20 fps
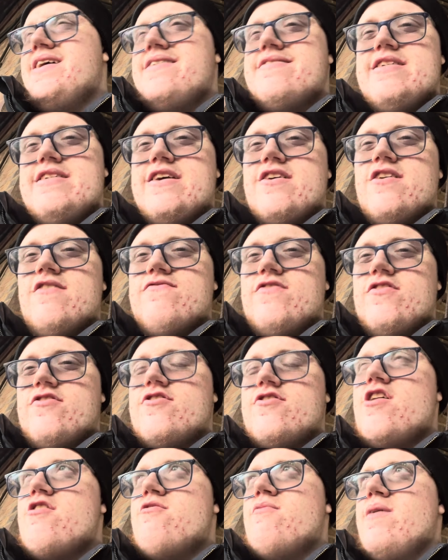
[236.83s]
tick off the
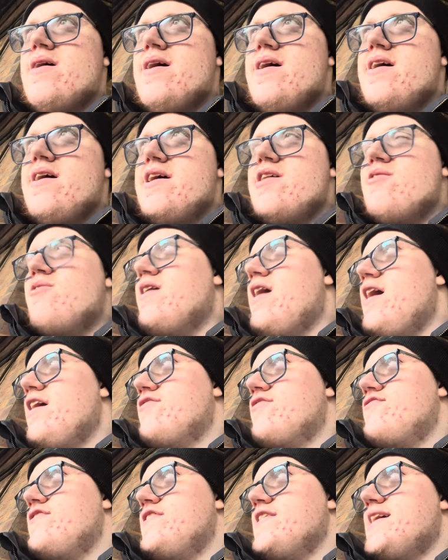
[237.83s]
snow hill
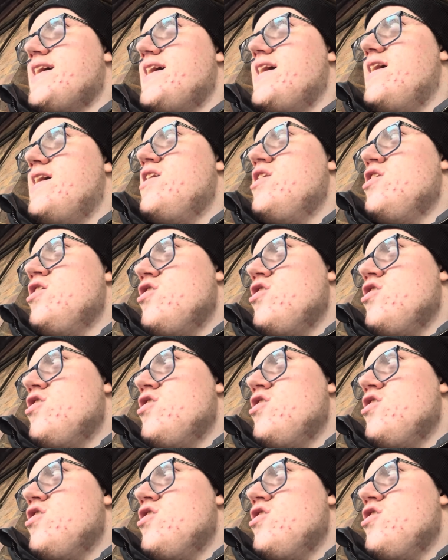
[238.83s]
lines for the year,